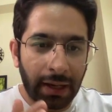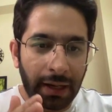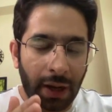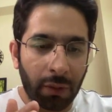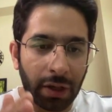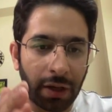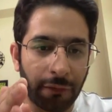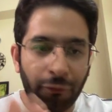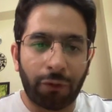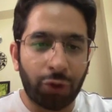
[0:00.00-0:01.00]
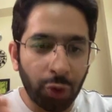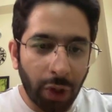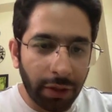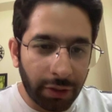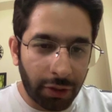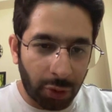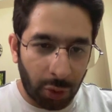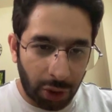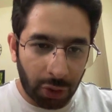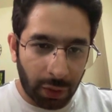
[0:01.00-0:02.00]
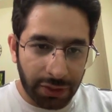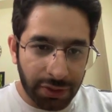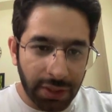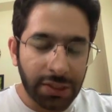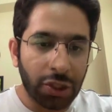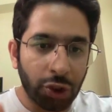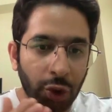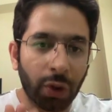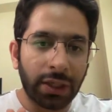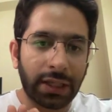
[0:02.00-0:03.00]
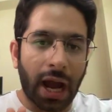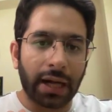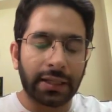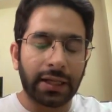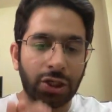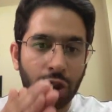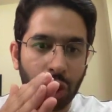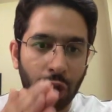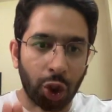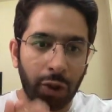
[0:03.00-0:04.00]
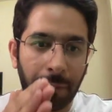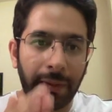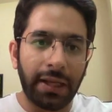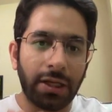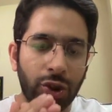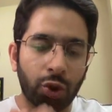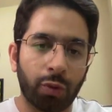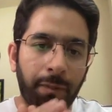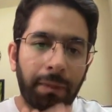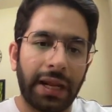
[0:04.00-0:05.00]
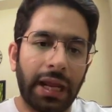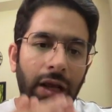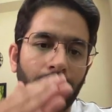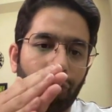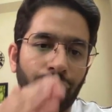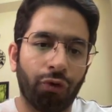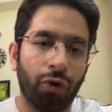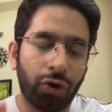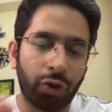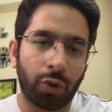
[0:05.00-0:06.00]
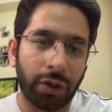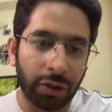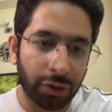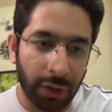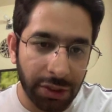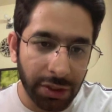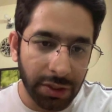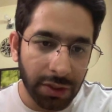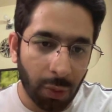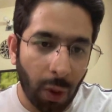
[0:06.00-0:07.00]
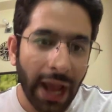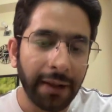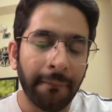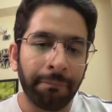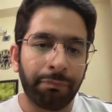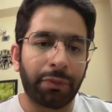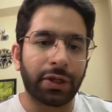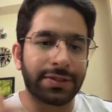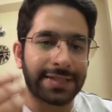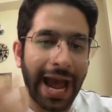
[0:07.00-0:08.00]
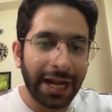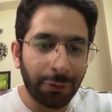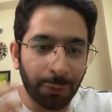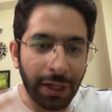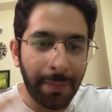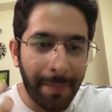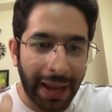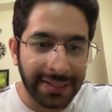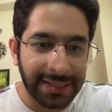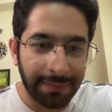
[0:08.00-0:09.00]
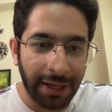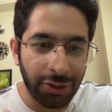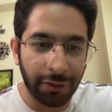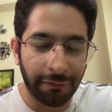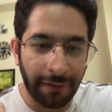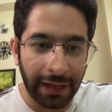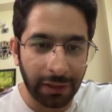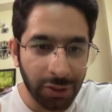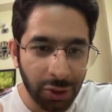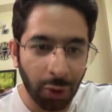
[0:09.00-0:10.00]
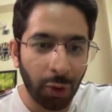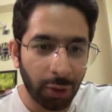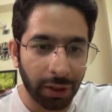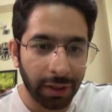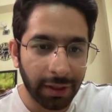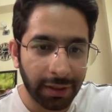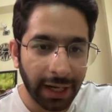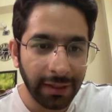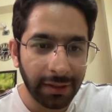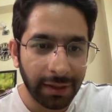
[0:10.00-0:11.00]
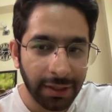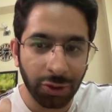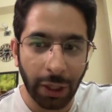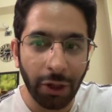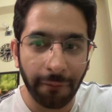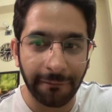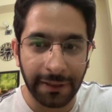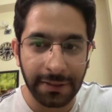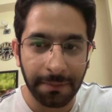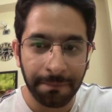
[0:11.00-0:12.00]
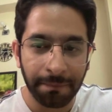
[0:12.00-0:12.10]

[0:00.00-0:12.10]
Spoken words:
Now, if you have 200 total questions, your target should be to play full 200 questions. Why? Because that will maximize your final score, right? It's quite obvious.